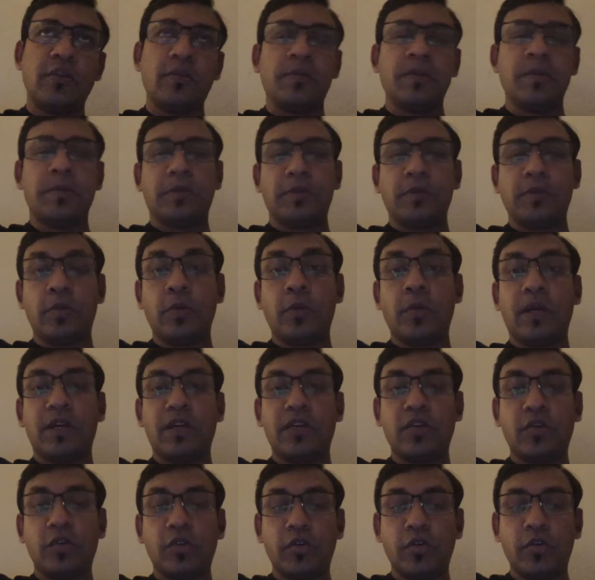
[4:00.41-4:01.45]
people who want
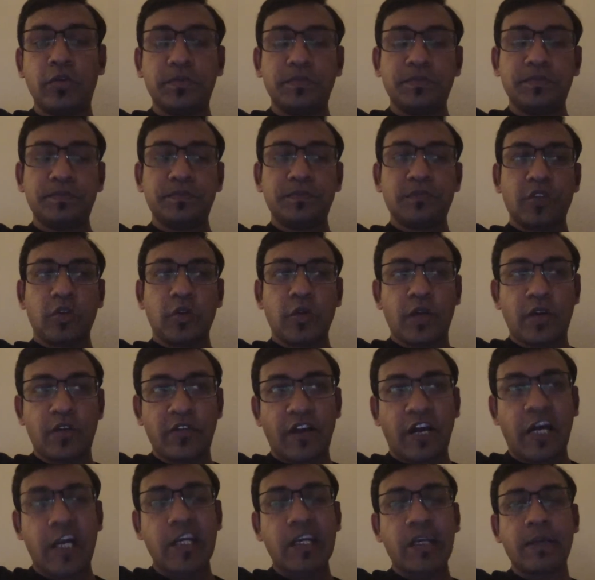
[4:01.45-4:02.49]
to do, who have
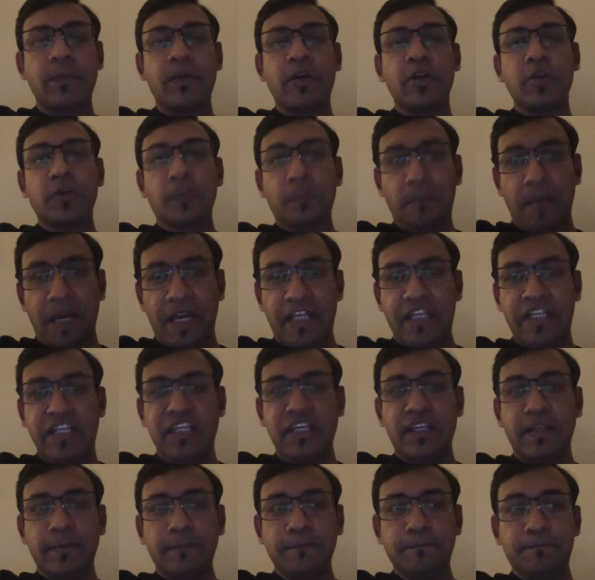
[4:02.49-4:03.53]
heard about
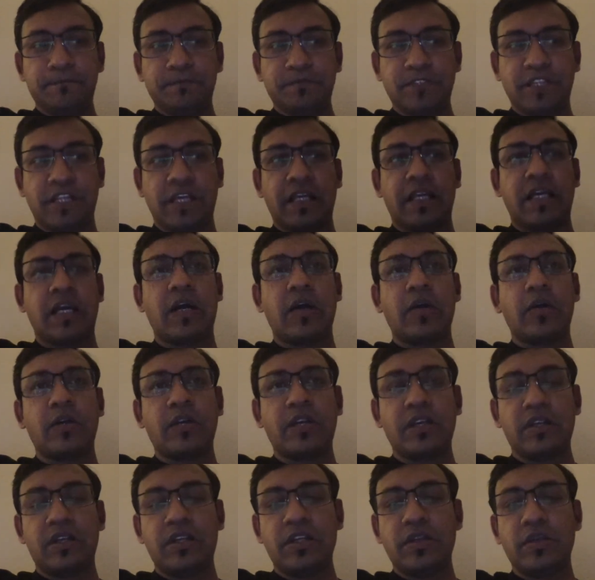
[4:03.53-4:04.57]
mining, like how
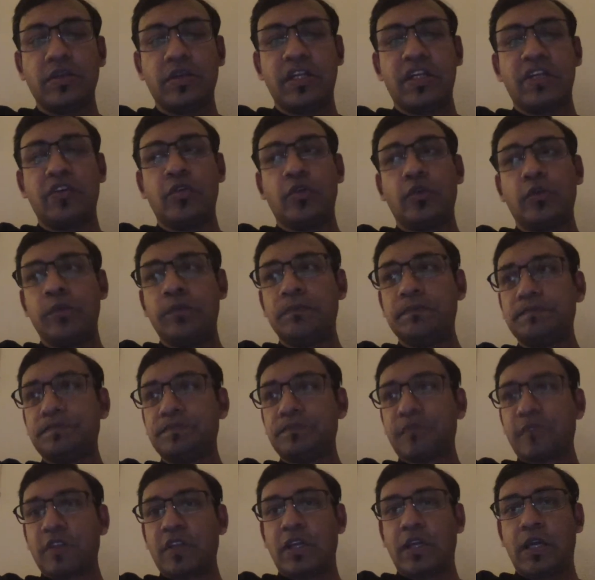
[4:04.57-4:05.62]
you can do
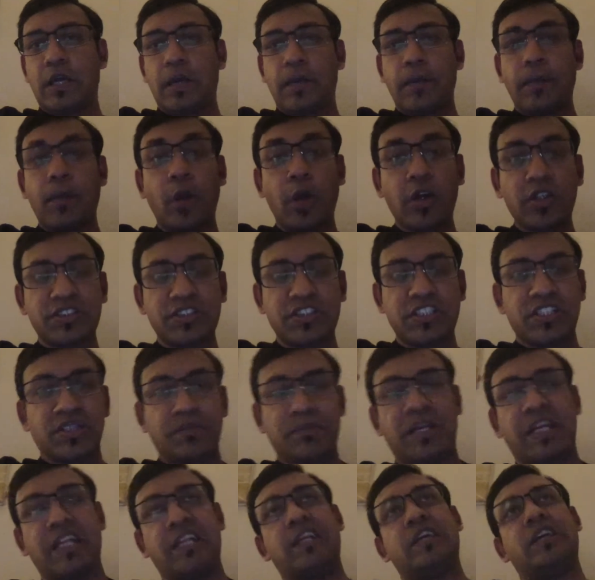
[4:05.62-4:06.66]
blockchain
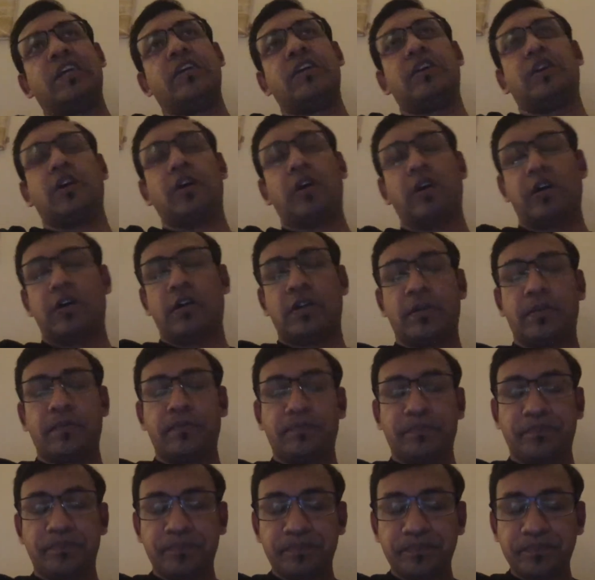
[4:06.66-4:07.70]
mining or
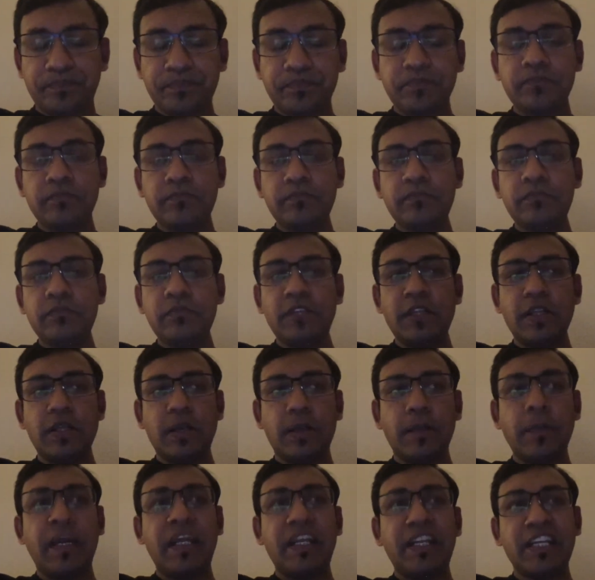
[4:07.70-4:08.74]

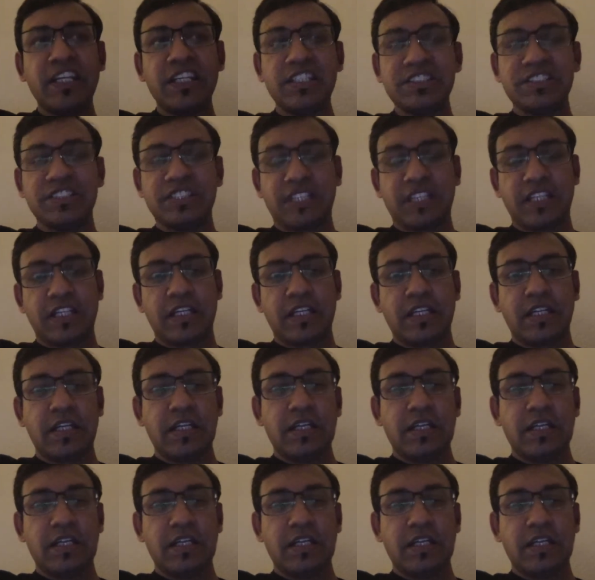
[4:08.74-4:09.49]
mining in general.